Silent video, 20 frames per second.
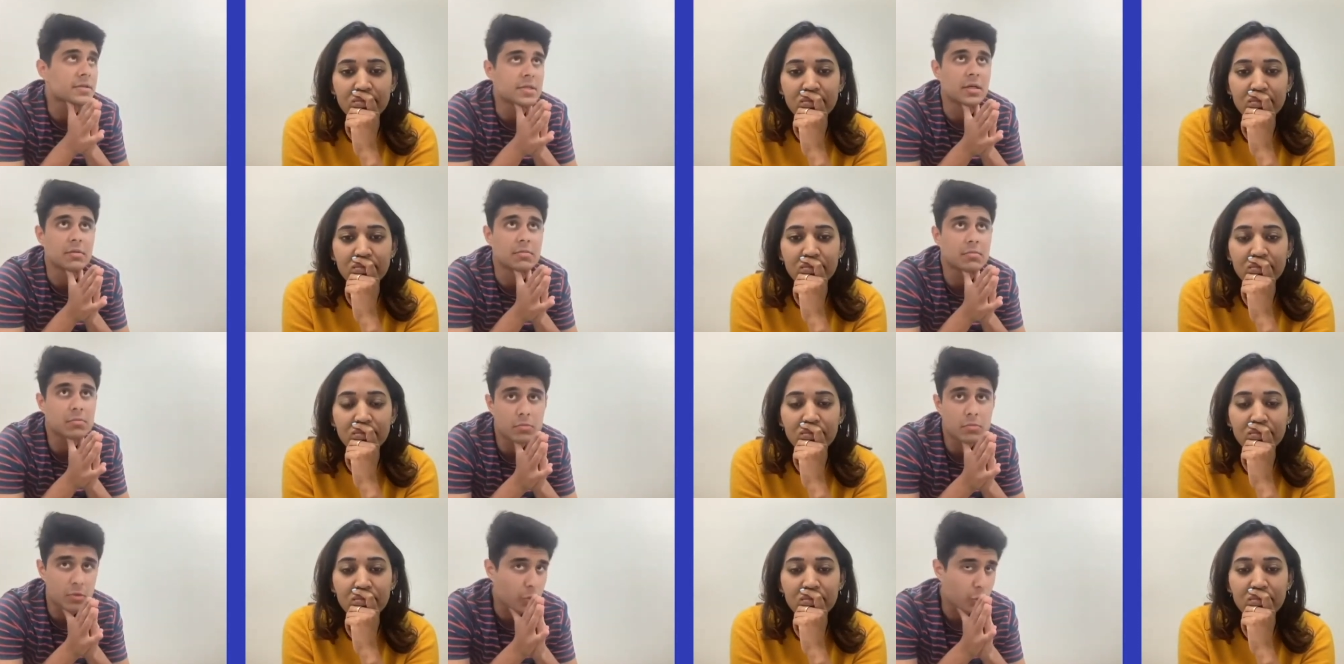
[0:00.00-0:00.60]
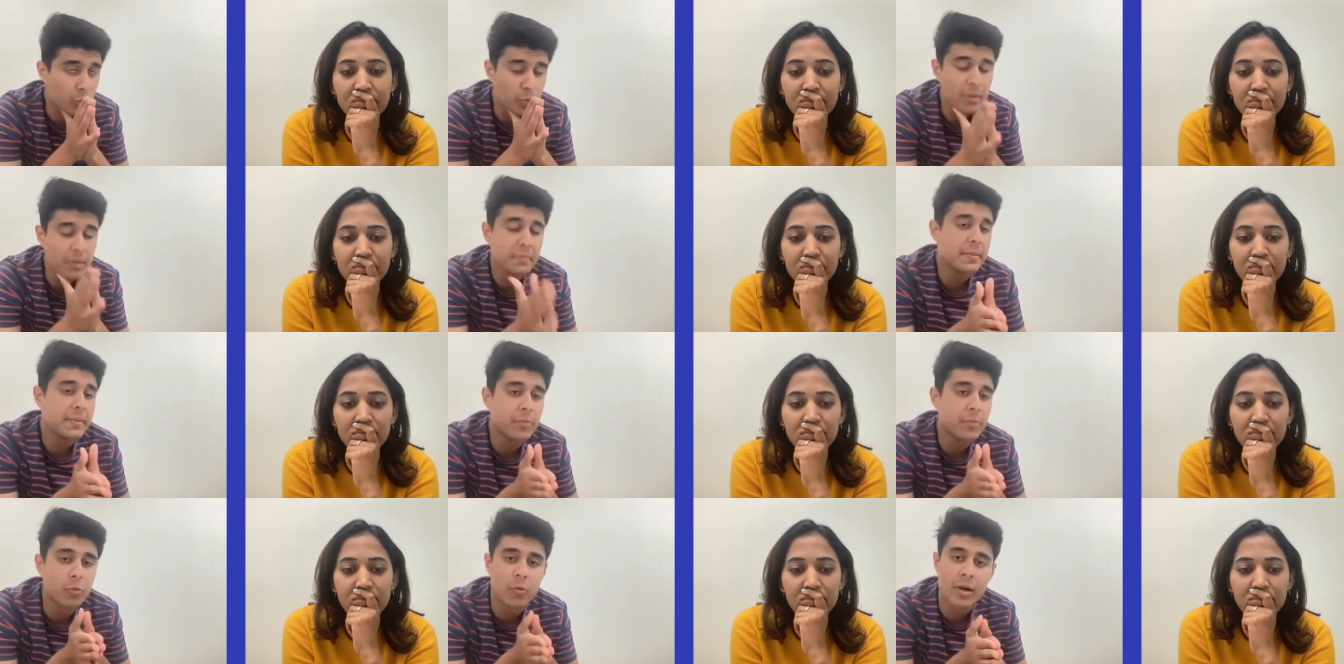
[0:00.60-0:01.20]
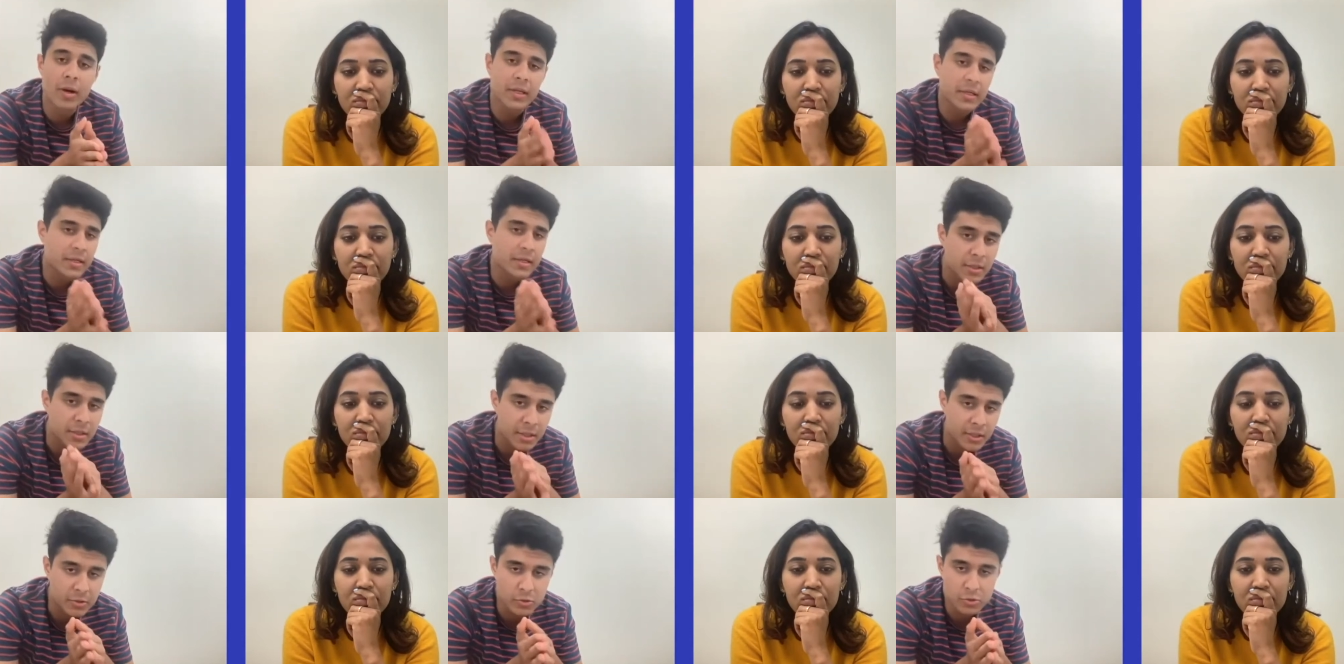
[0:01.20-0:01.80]
Speaker 1: a three people running a
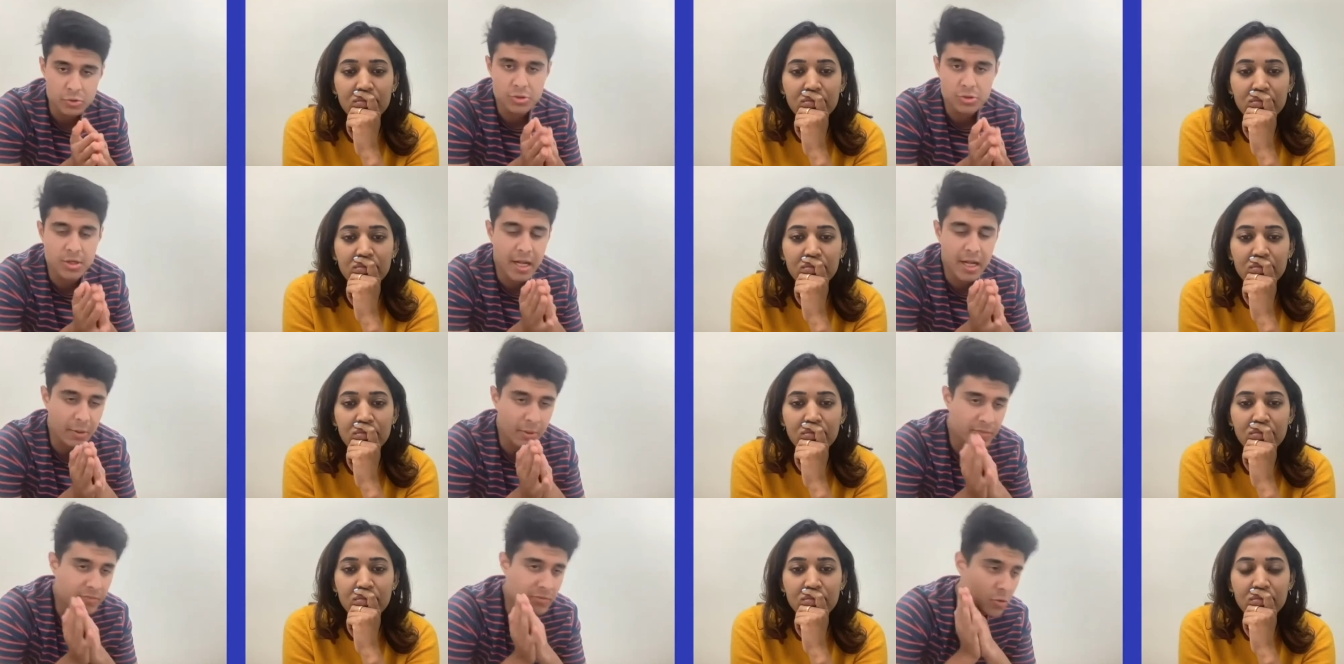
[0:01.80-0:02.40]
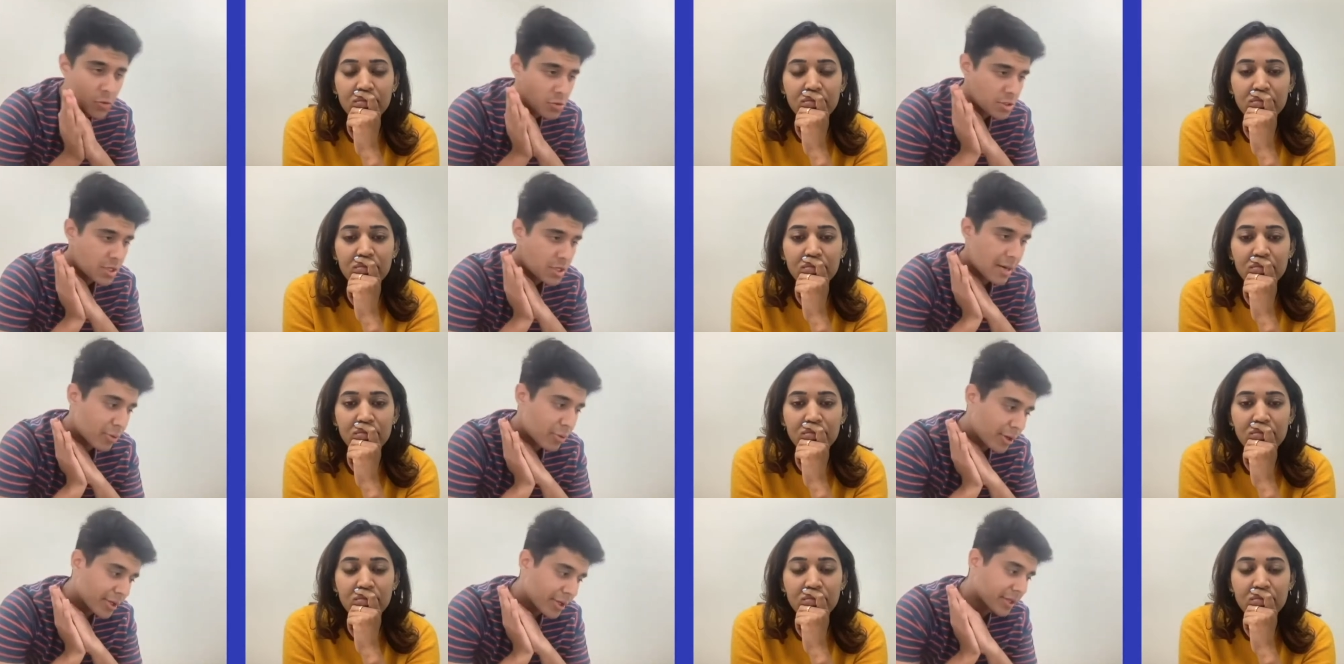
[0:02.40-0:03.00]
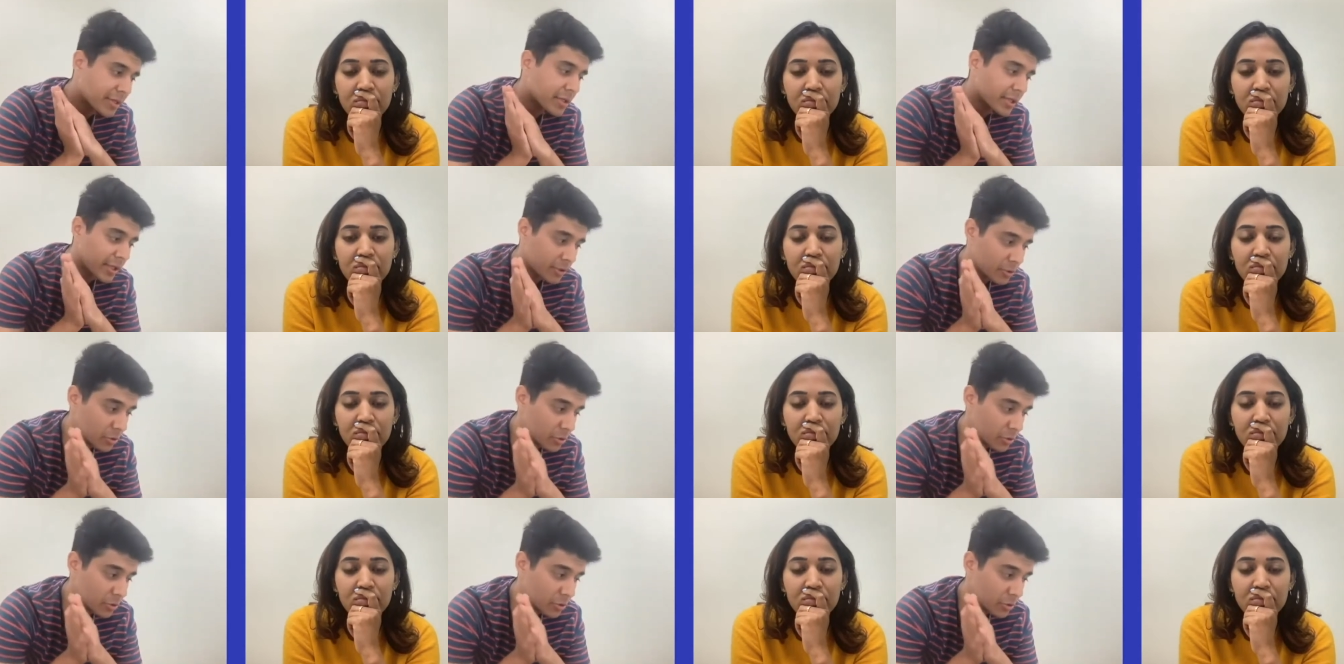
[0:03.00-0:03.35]
clinical trial. We have no job running a clinical